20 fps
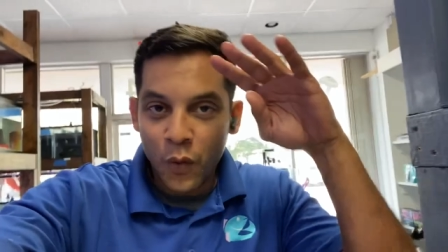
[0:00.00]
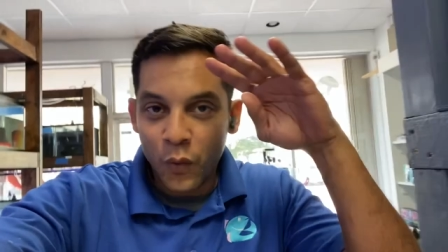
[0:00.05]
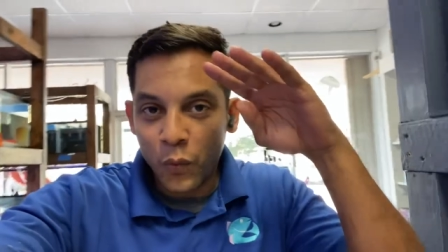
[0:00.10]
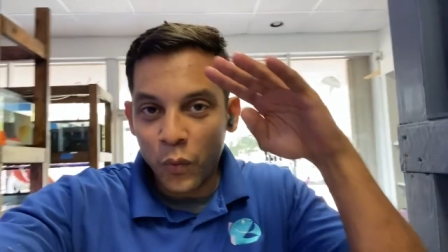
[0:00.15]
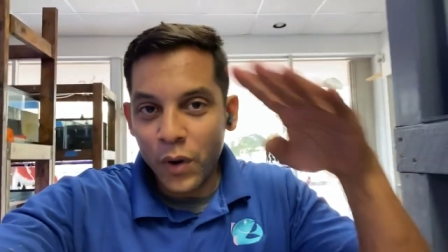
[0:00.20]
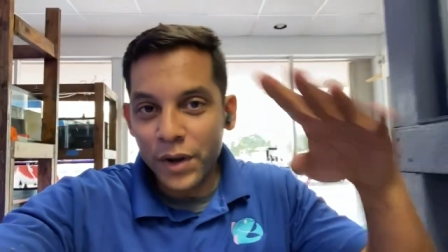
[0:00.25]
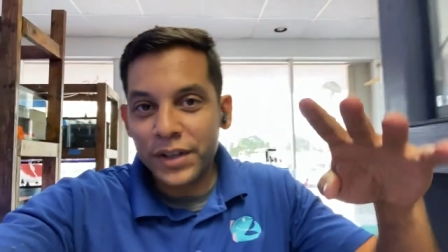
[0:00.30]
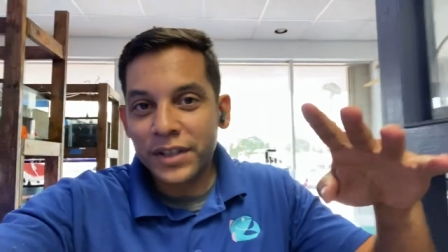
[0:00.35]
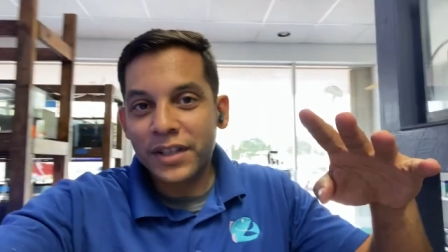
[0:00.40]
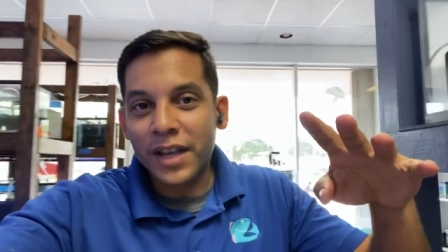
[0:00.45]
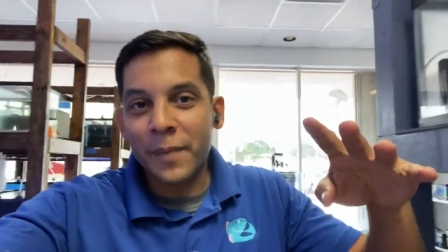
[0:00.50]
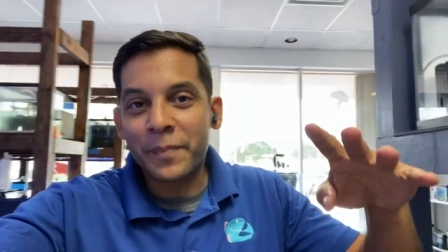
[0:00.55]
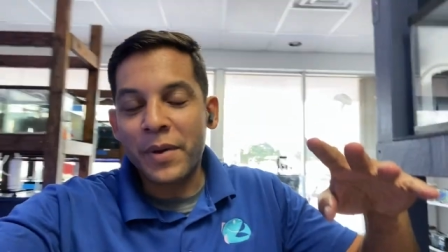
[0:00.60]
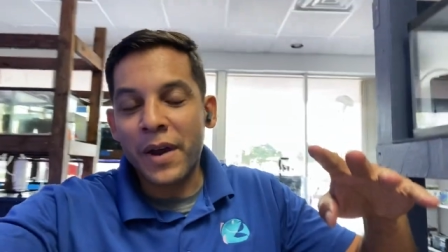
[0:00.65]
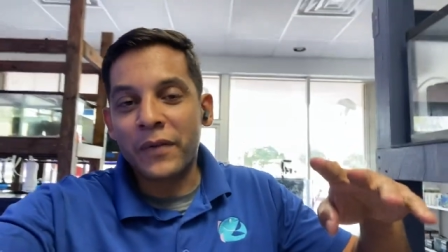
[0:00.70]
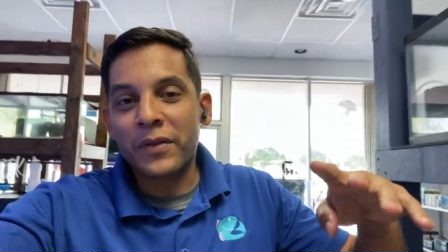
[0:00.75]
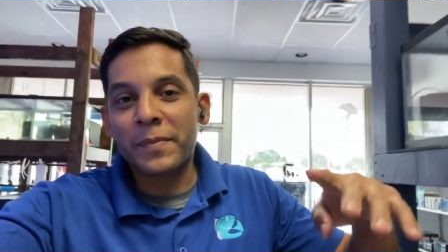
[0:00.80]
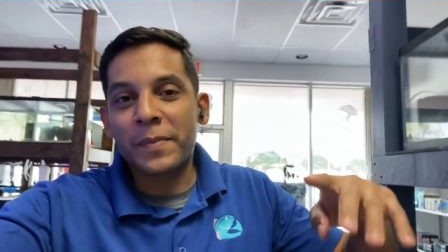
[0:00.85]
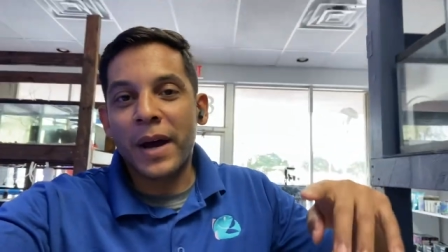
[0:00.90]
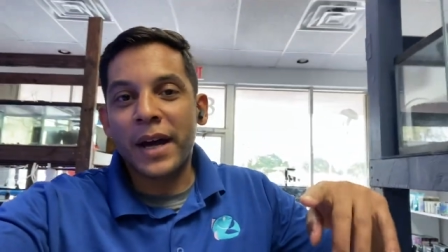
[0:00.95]
What is up
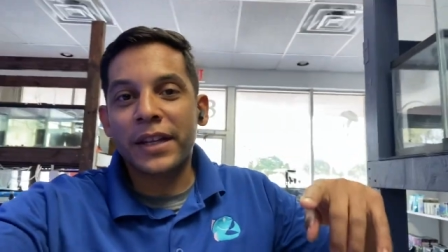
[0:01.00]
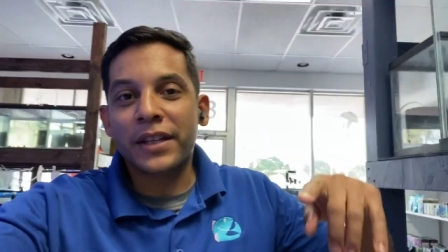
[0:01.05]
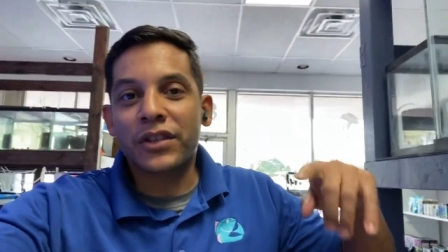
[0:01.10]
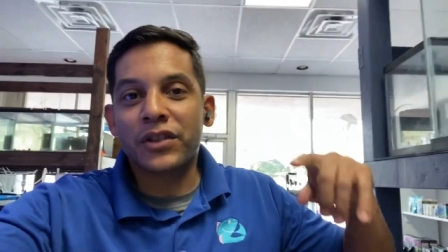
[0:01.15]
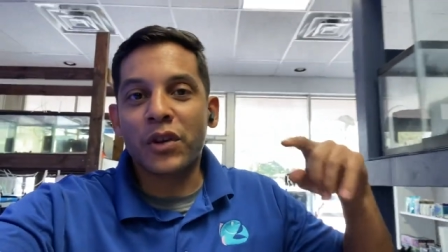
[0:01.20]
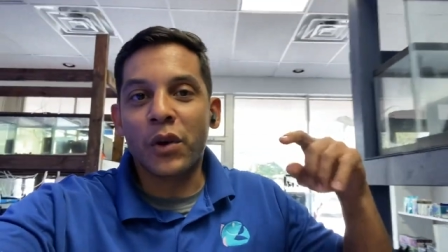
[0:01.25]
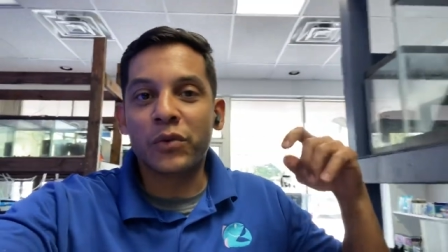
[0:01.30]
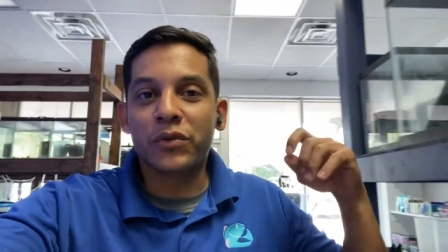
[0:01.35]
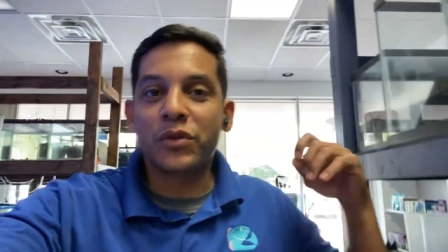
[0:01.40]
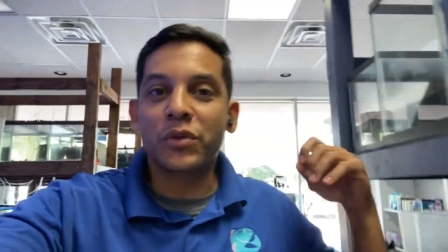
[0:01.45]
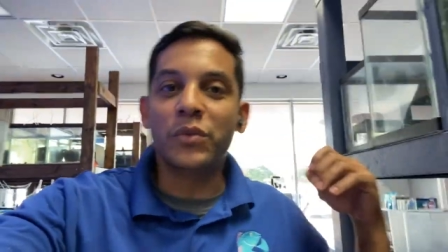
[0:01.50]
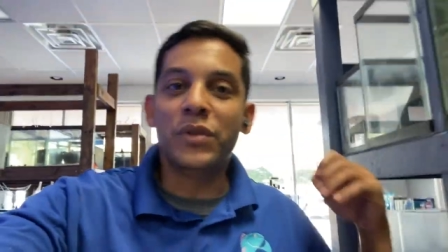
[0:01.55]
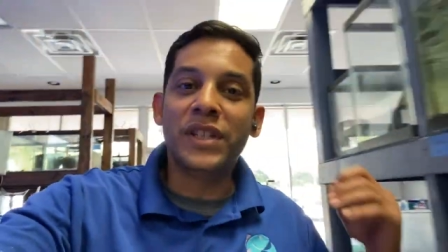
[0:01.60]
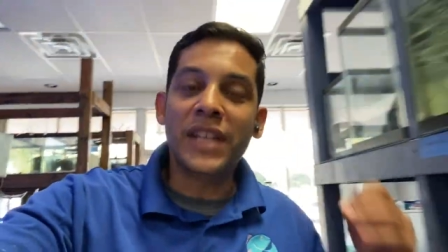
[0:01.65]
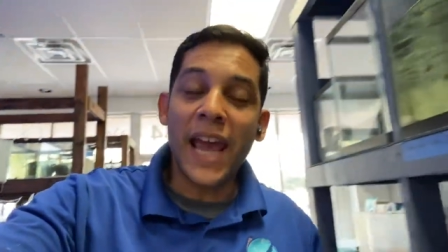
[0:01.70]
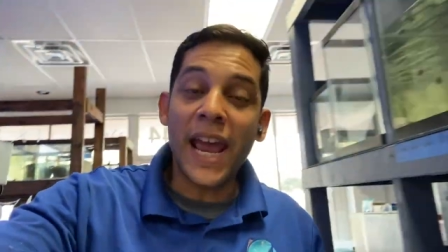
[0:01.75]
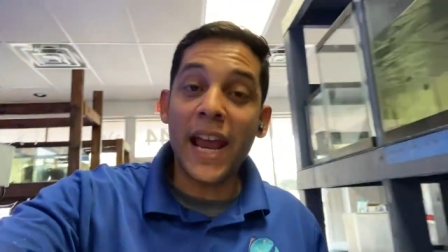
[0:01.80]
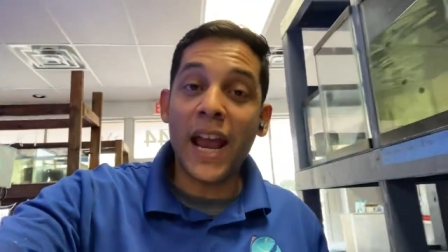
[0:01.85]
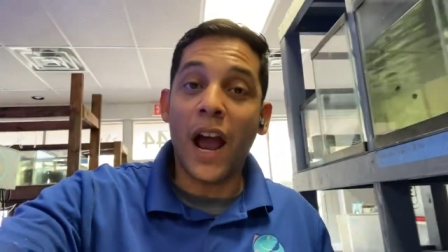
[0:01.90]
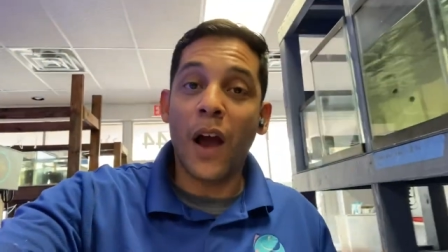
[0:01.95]
everybody? So
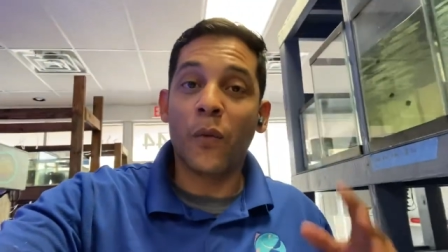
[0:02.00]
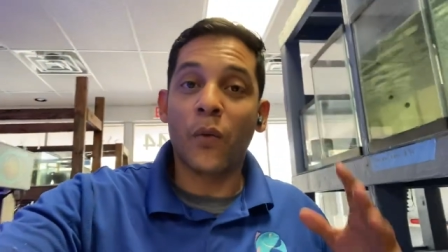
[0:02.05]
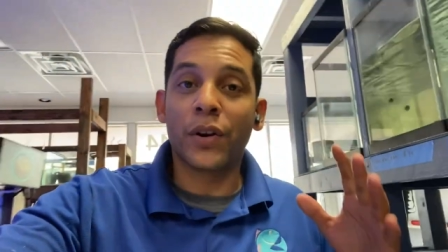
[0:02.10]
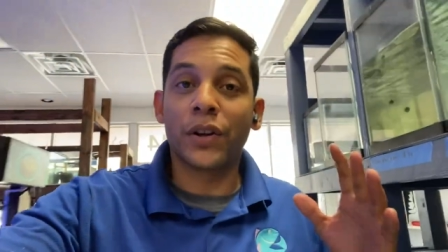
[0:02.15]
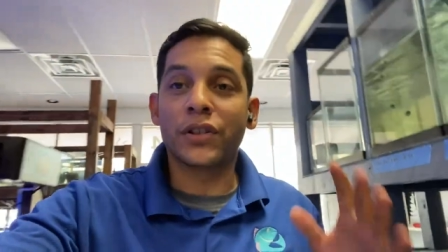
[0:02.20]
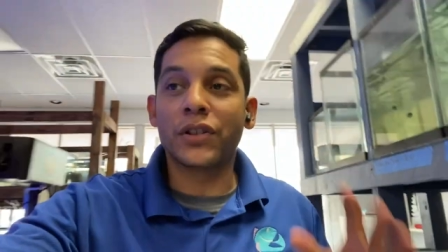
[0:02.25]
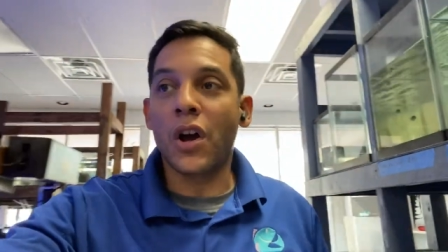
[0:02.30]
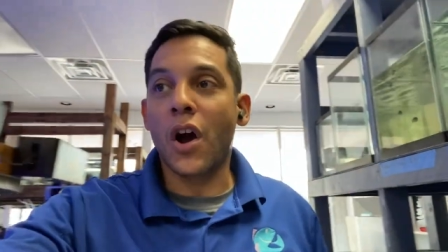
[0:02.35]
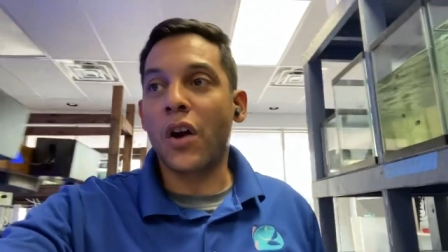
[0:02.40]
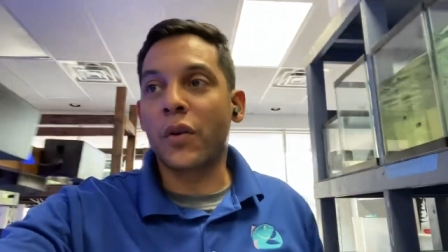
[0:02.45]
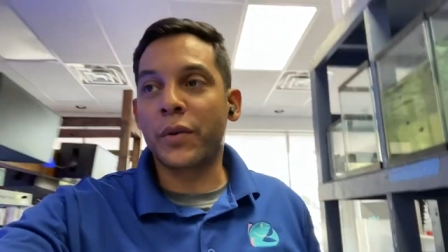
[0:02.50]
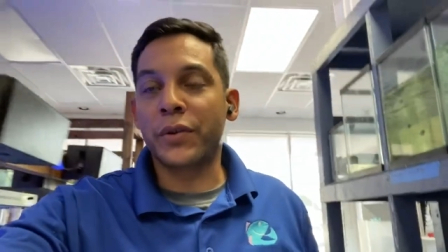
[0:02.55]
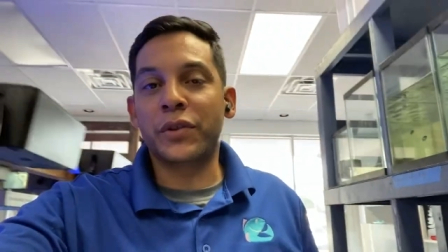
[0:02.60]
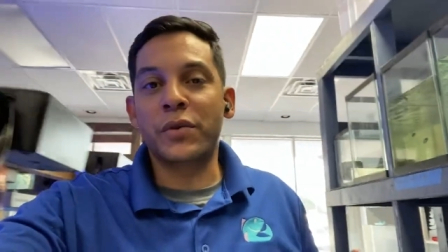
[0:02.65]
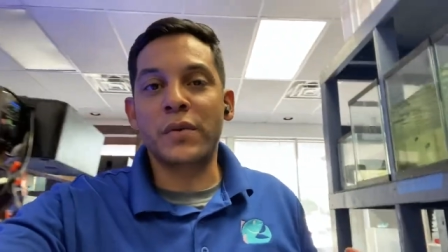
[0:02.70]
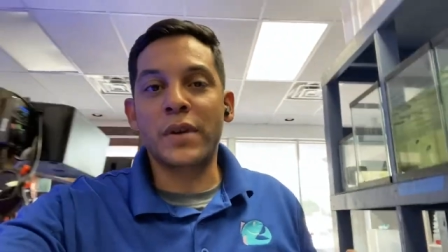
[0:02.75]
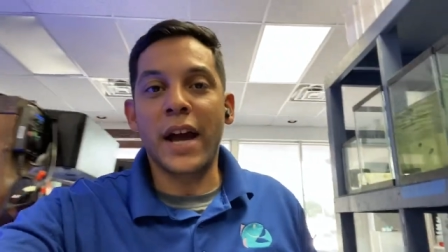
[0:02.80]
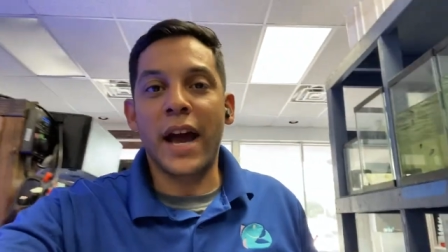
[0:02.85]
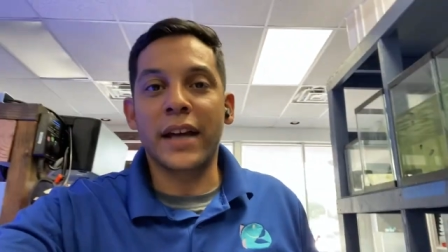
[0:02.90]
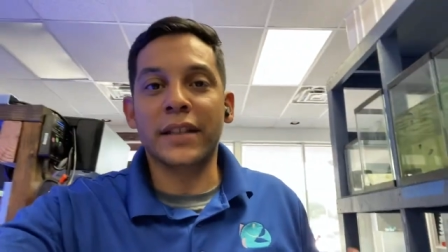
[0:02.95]
today I wanna talk
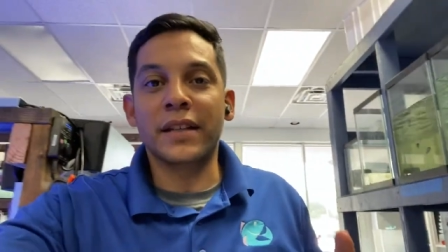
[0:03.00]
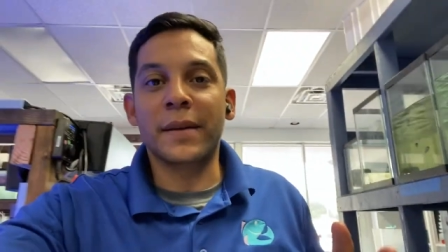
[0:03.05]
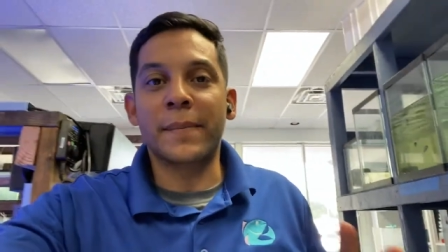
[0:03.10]
with you guys